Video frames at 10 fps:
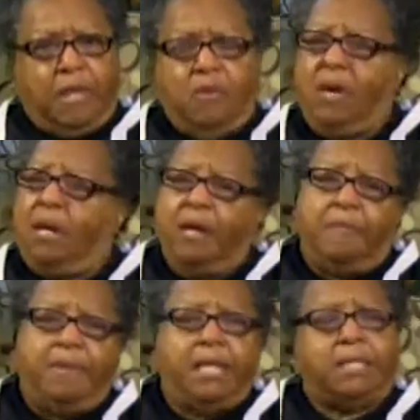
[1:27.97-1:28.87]
You can look
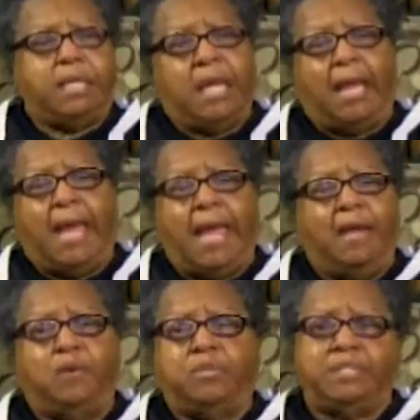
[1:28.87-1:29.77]
at me and tell I
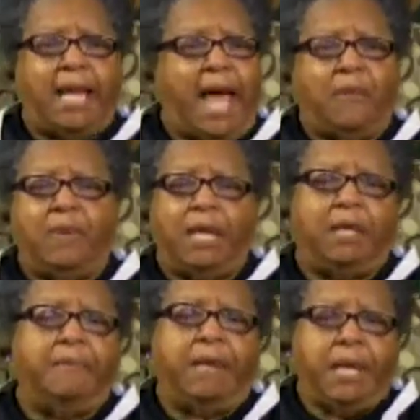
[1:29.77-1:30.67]
ain't no slack when it
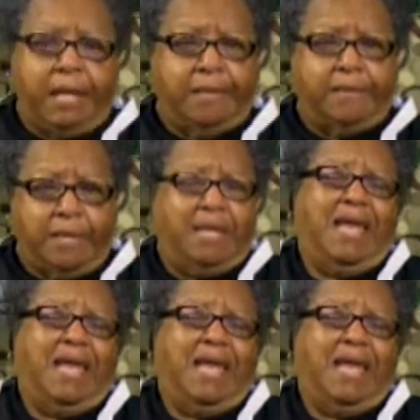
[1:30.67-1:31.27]
comes to eating.